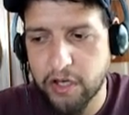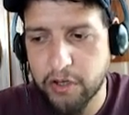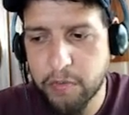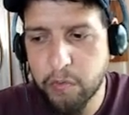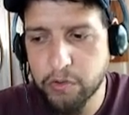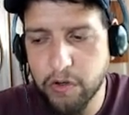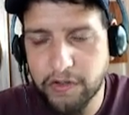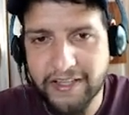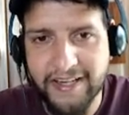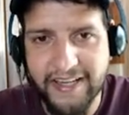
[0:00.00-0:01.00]
Remote
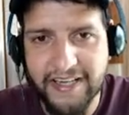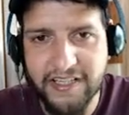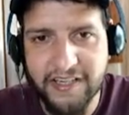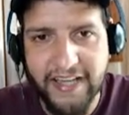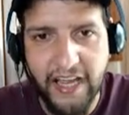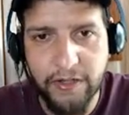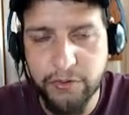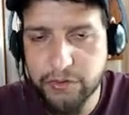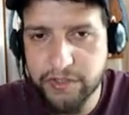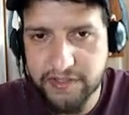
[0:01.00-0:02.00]
Authentication Dial-in
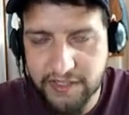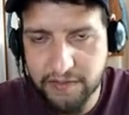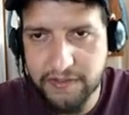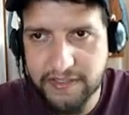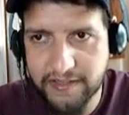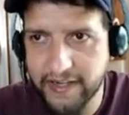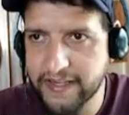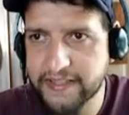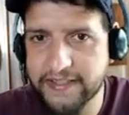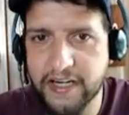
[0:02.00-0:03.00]
User Service.
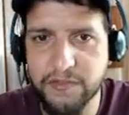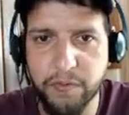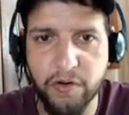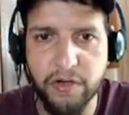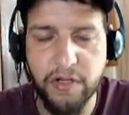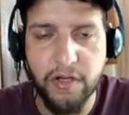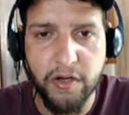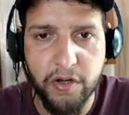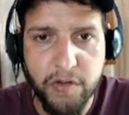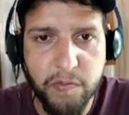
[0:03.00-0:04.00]
RADIUS stands for
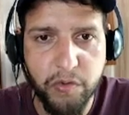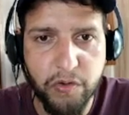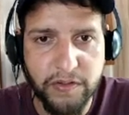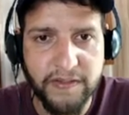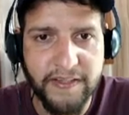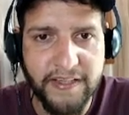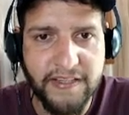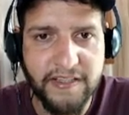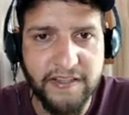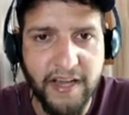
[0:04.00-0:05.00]
Remote
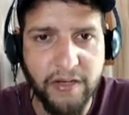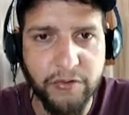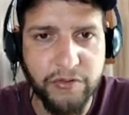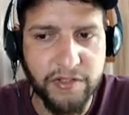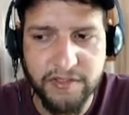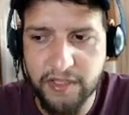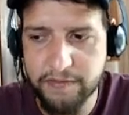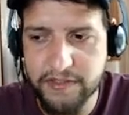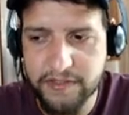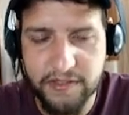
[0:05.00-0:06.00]
Authentication Dial-in User Service.